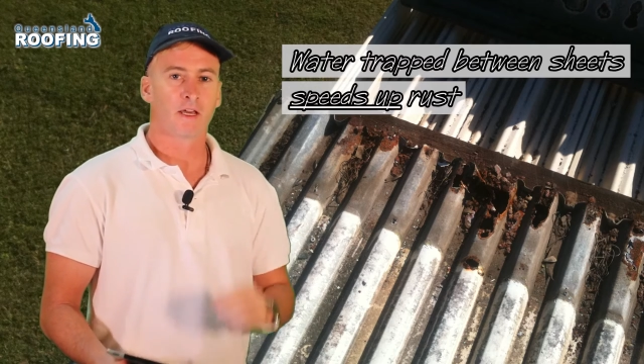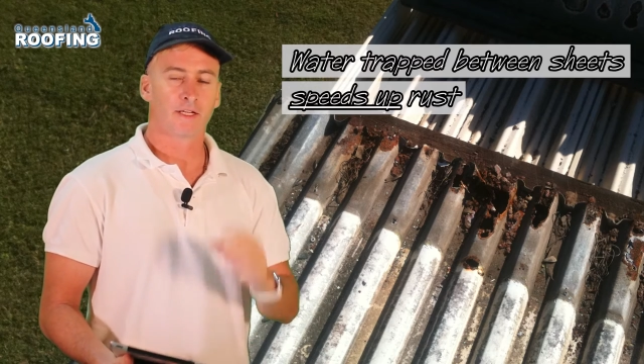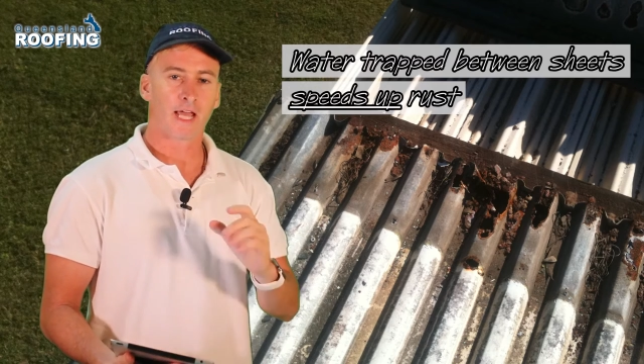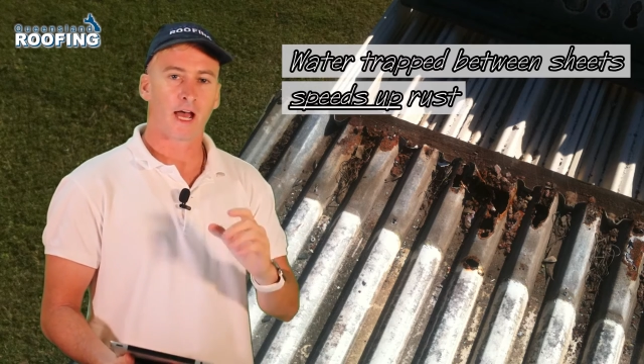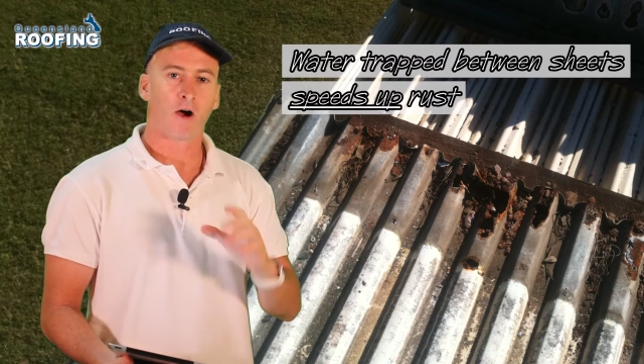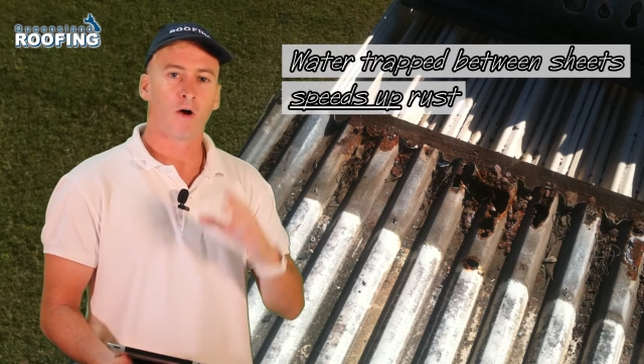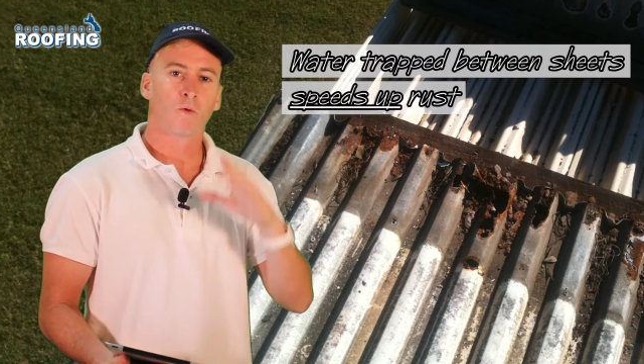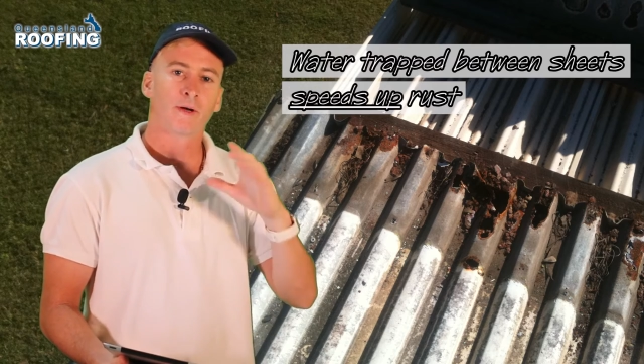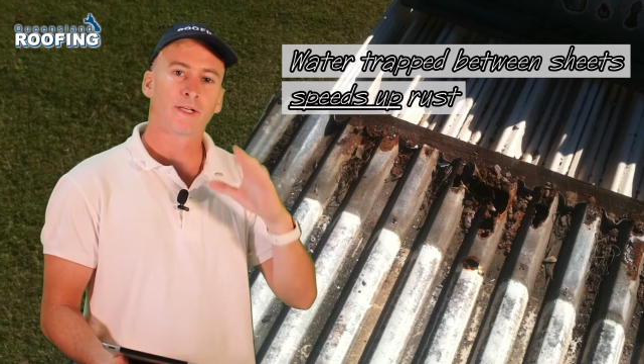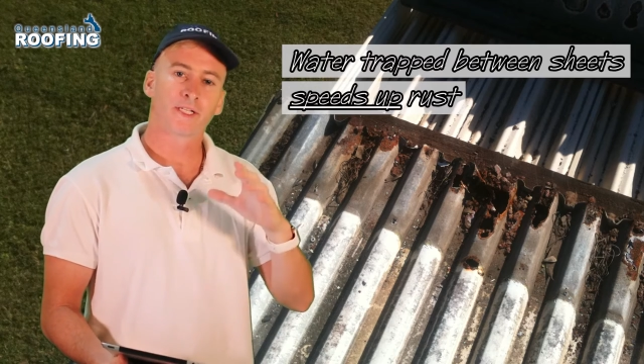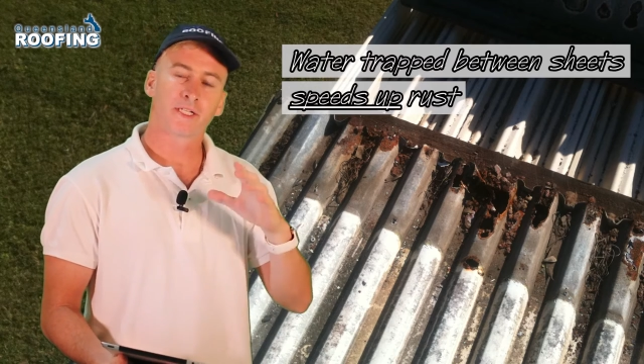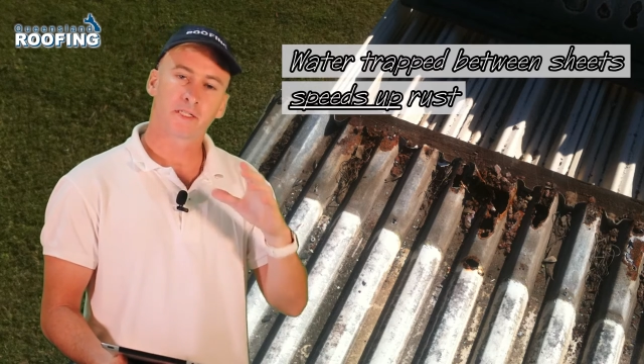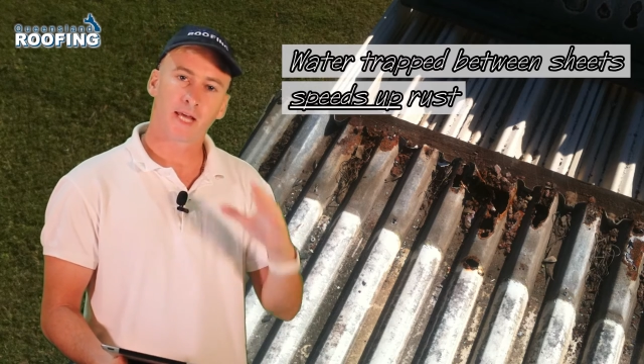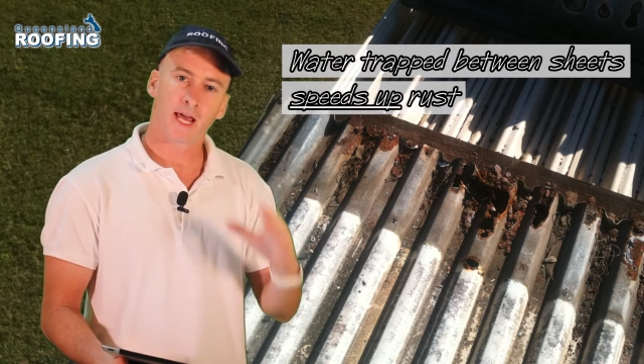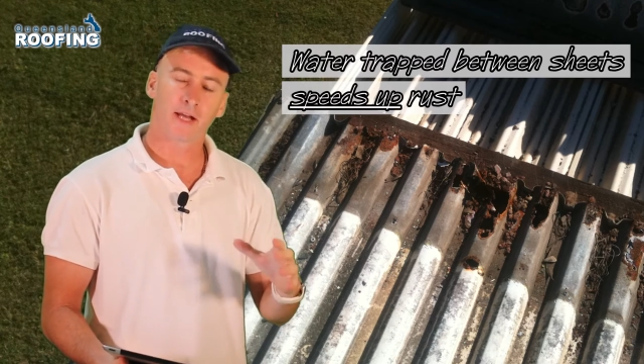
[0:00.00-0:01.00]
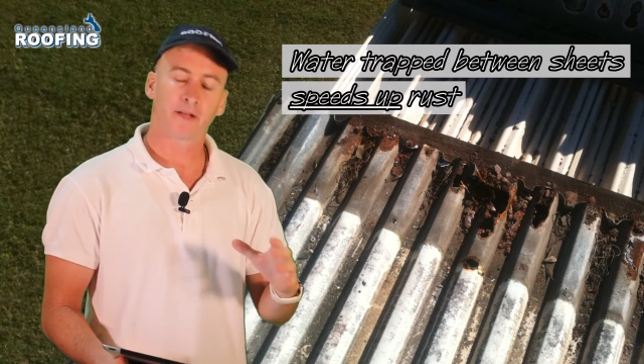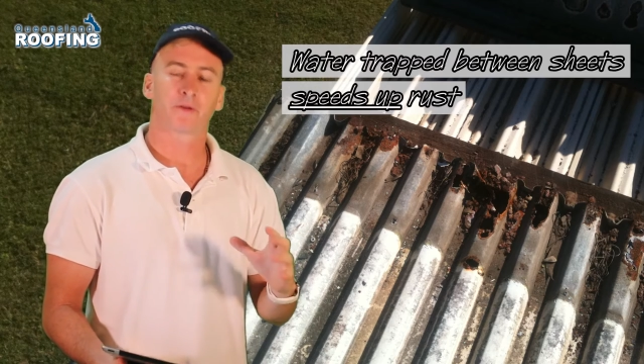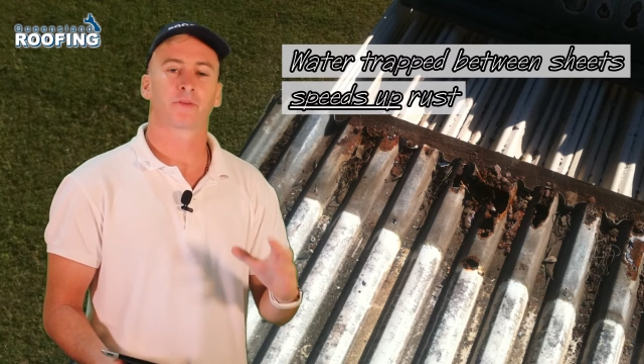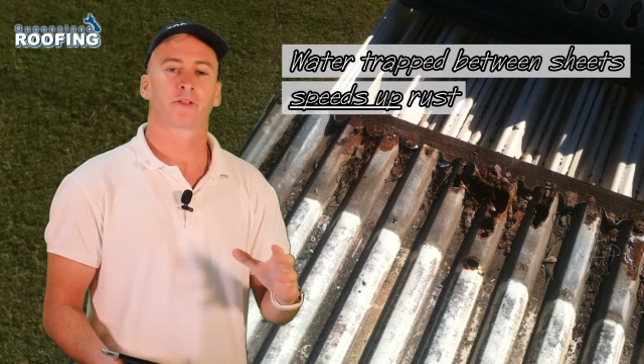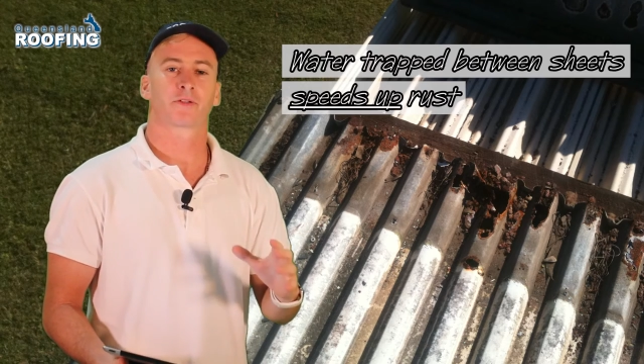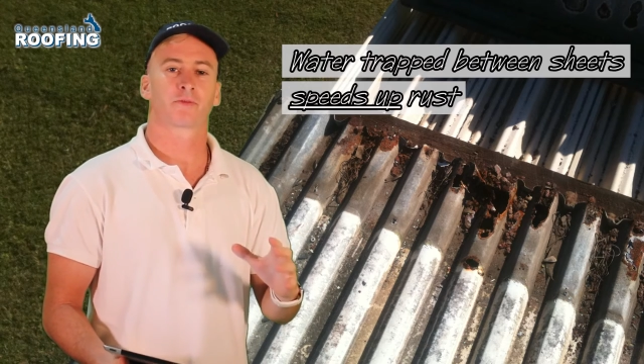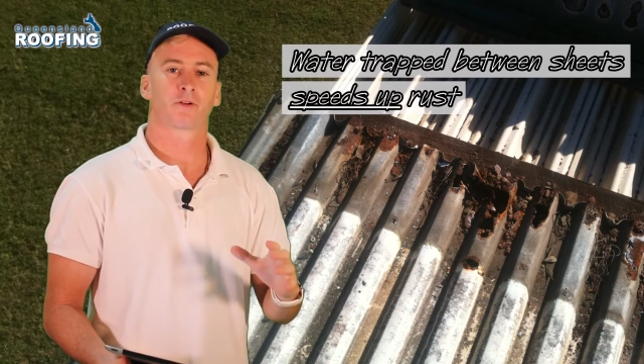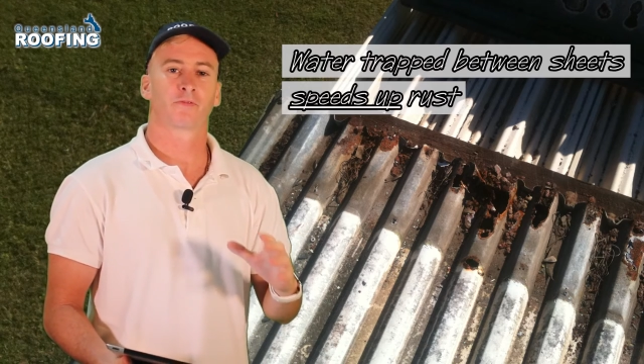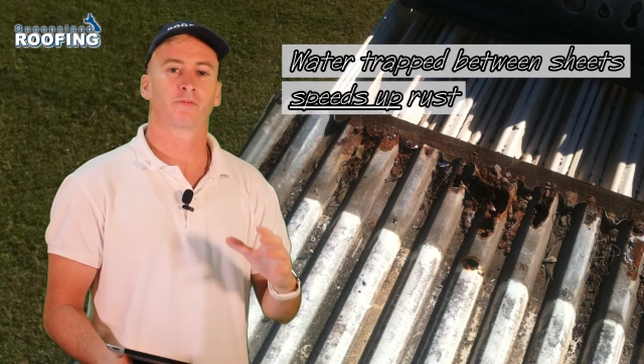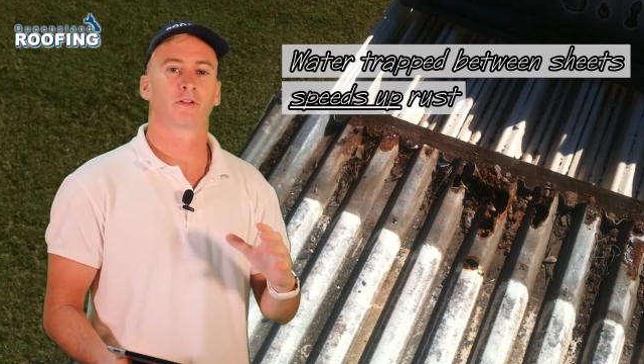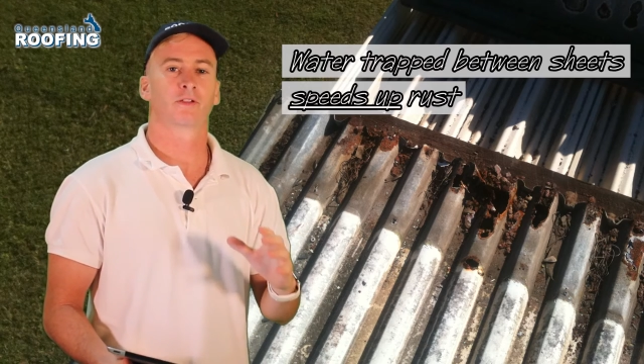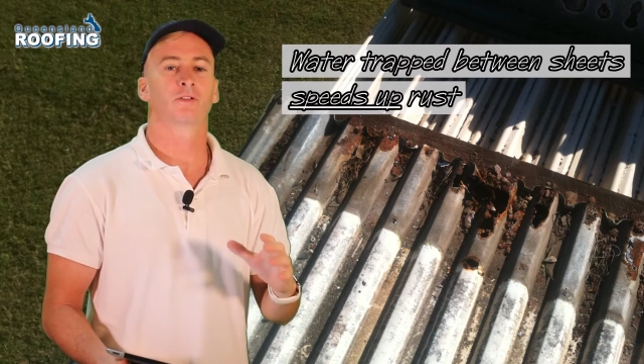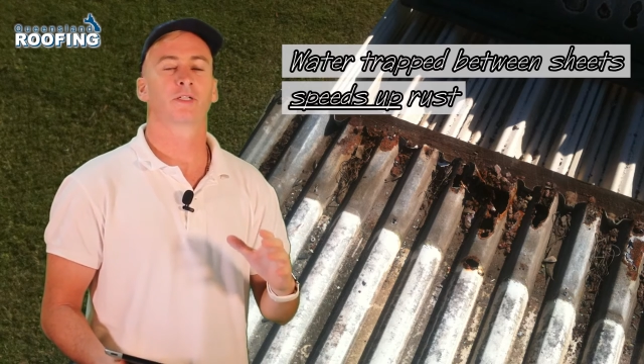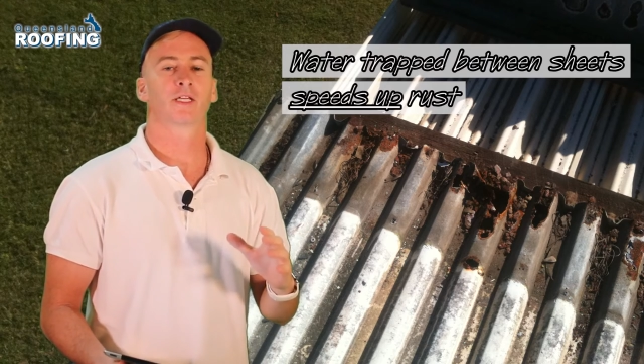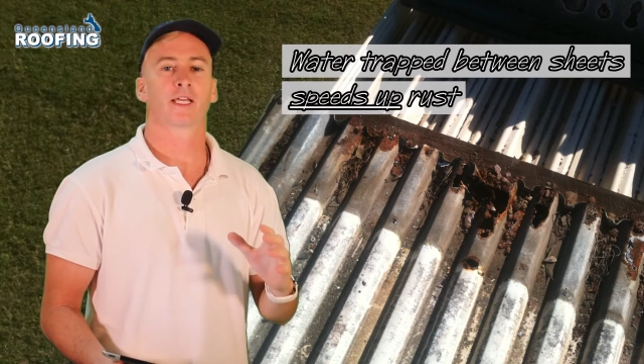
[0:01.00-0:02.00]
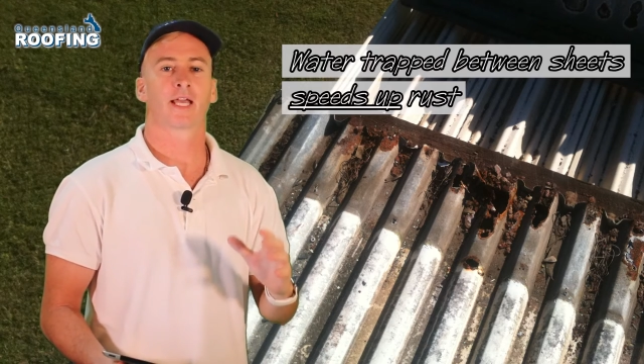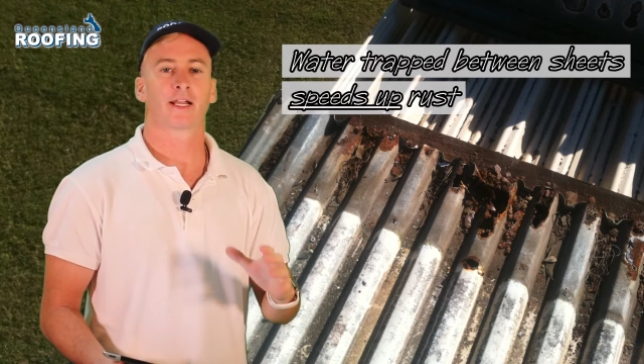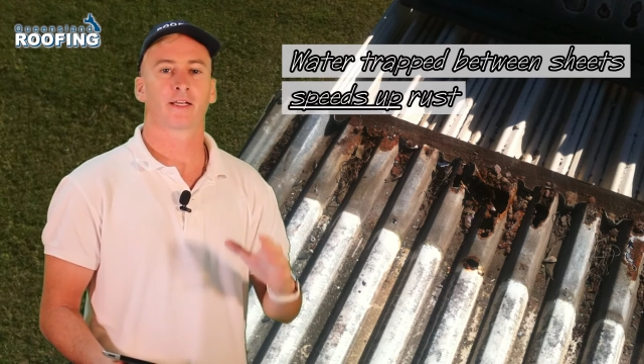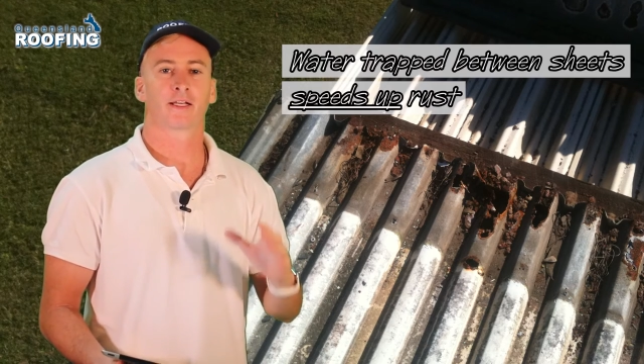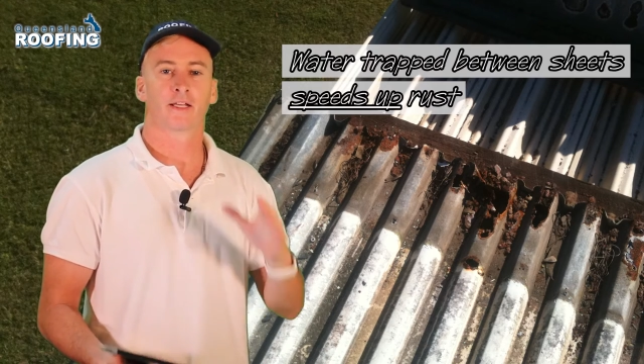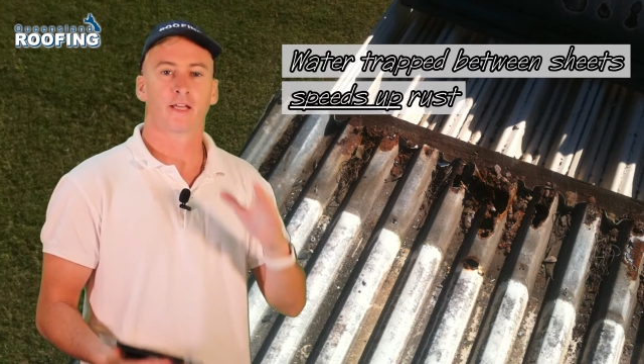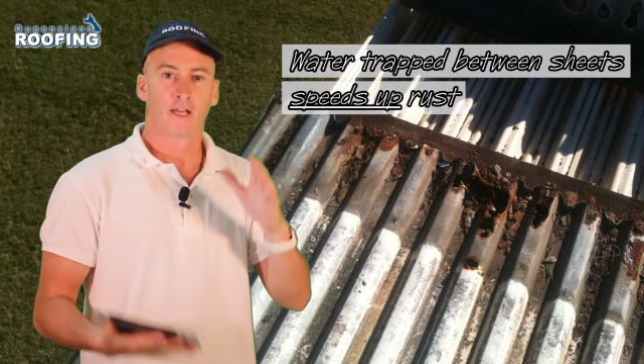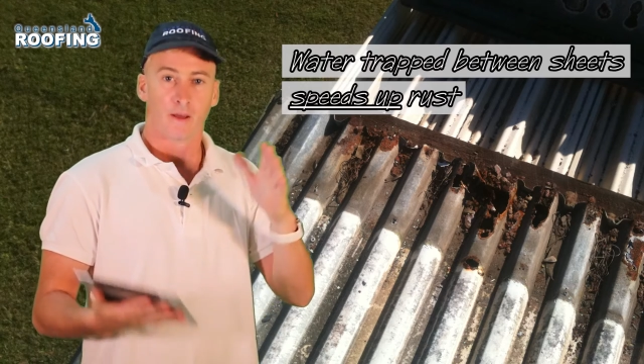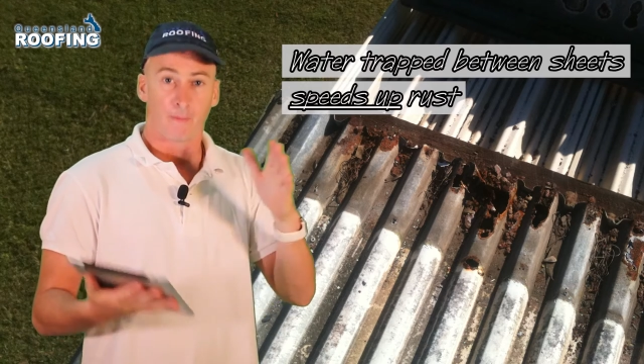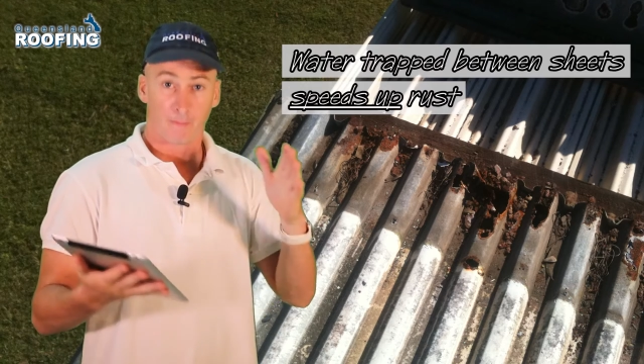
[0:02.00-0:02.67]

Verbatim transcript: Now, when standing on this roof and looking at it